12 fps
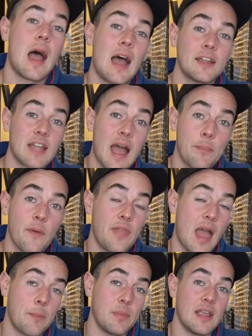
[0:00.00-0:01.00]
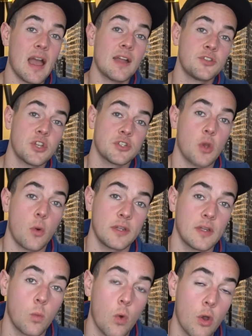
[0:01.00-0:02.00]
On top of that, beyond just owning
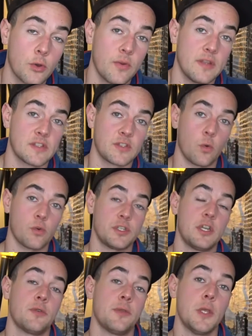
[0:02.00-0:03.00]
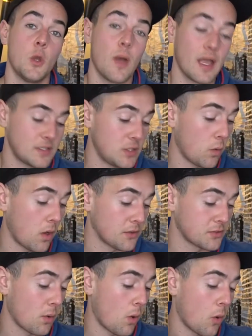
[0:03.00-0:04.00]
the Walgreens stores here in the US, you
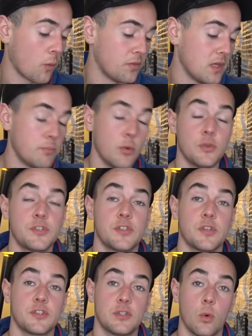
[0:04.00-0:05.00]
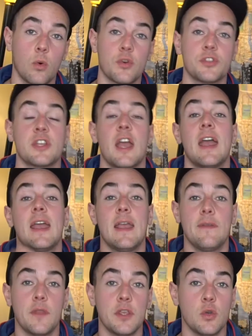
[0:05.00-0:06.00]
also own the Boots stores
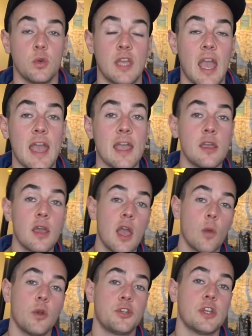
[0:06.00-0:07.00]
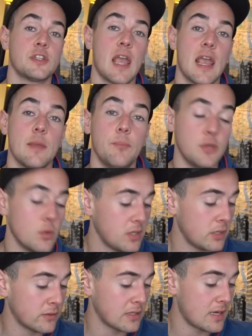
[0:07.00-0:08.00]
in the UK, which is a
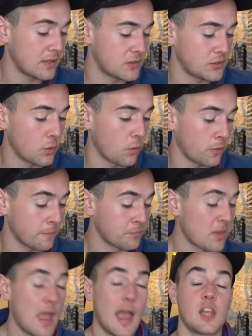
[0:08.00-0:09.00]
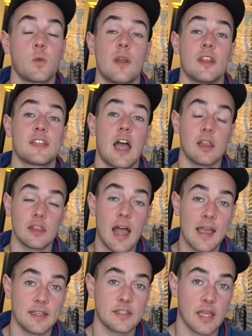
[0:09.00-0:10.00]
beauty-related store, as well as
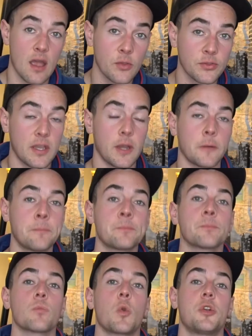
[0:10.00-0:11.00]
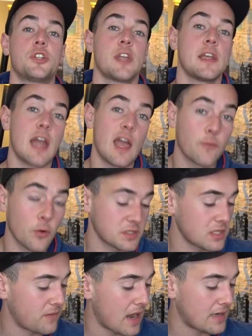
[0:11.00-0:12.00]
Alliance Healthcare, which is a
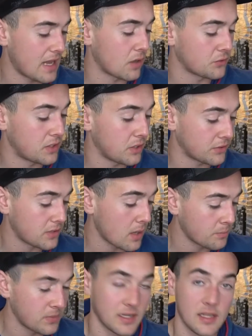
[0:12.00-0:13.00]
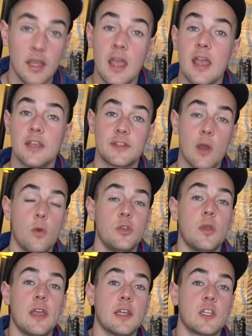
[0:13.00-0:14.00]
diversified healthcare company. So you
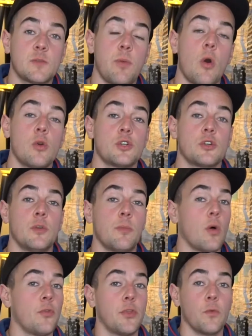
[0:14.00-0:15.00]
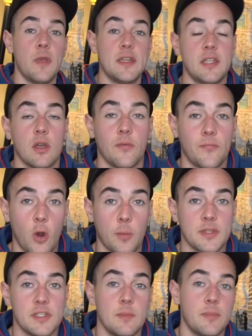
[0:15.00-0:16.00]
get exposure to both the retail
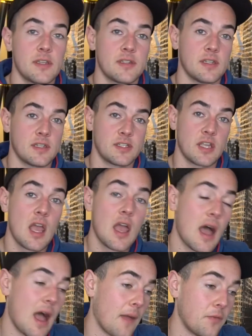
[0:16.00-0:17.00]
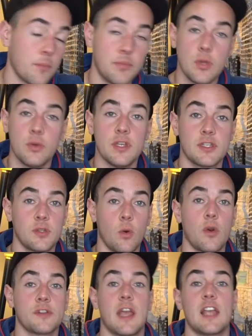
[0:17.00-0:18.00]
pharmacy business, the beauty
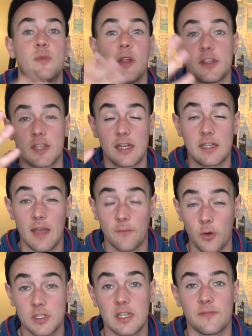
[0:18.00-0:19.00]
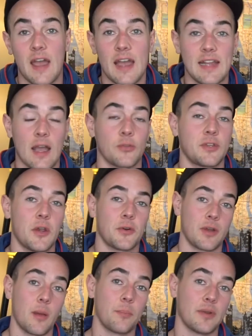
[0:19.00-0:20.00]
stores, as well as a diversified healthcare
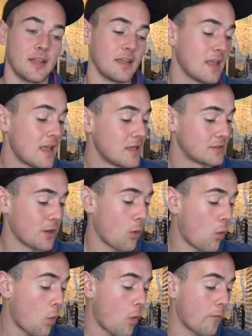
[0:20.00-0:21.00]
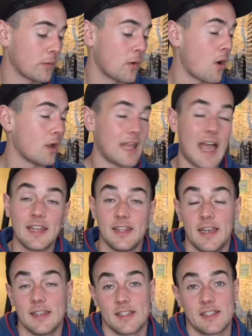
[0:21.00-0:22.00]
company. So overall, I
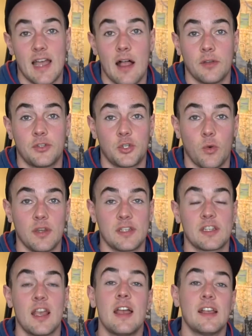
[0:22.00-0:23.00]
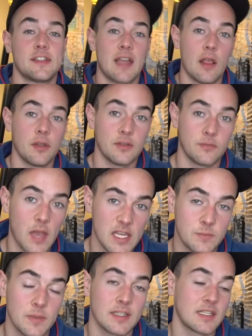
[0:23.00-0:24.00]
think it's a solid choice, solid
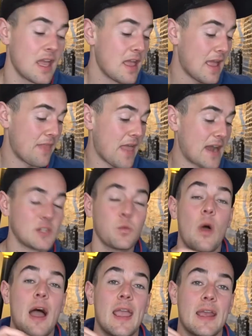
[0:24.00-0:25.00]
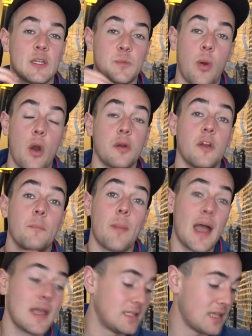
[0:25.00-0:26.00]
investment, and that is why it is part of
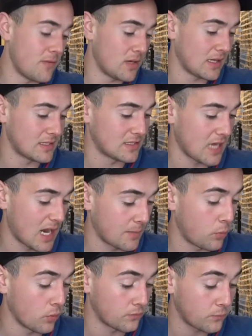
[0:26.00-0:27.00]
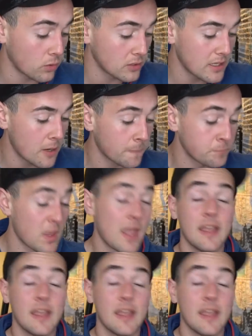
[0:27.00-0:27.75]
my dividend stock portfolio.